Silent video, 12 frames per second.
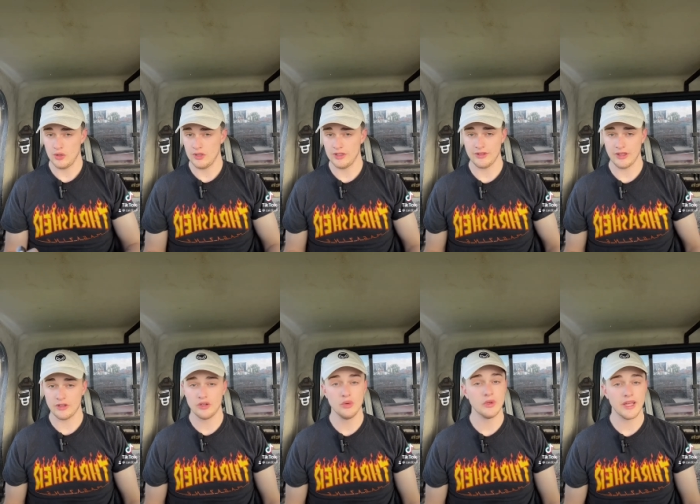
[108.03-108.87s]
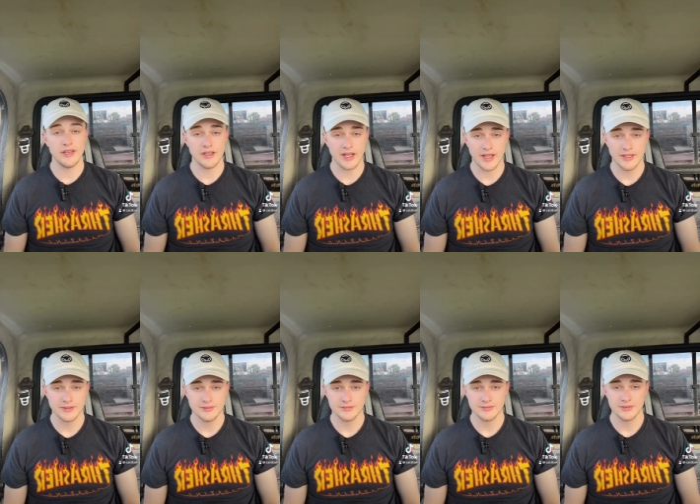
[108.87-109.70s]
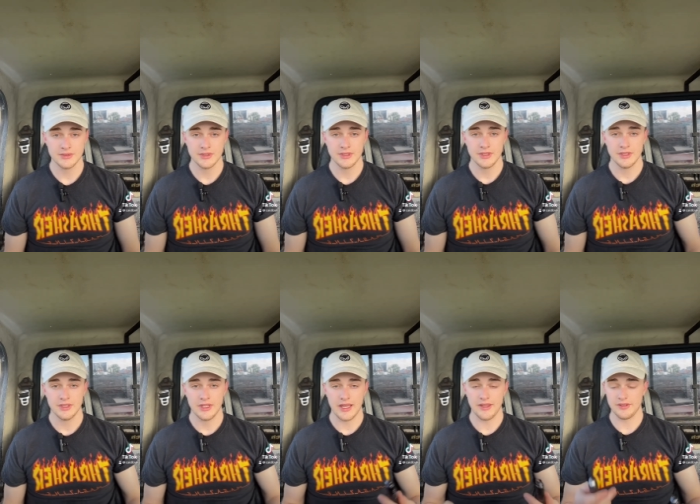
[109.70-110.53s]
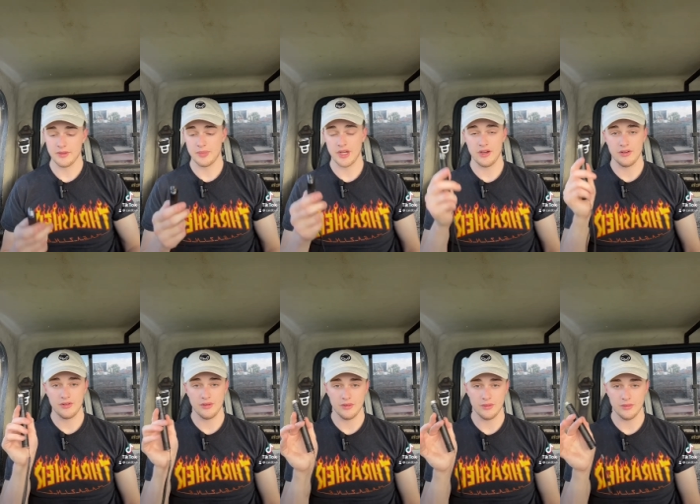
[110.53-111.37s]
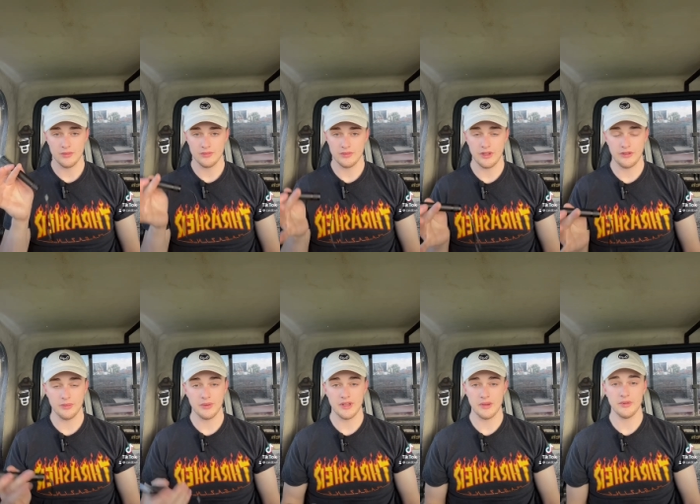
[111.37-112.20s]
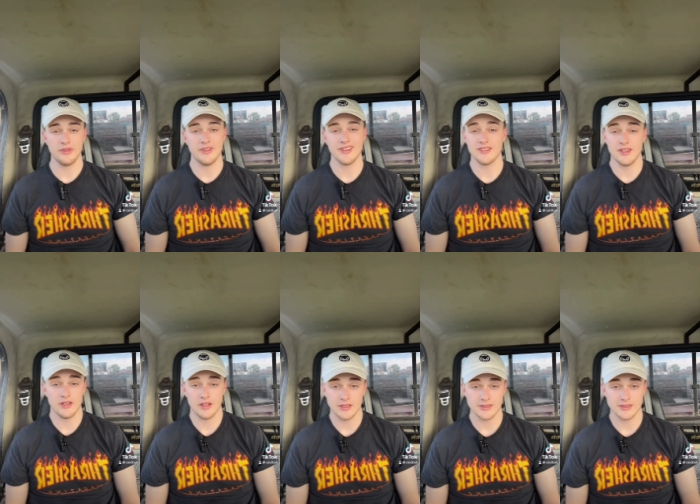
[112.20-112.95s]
it's like $2.99 as compared to this one that was $16.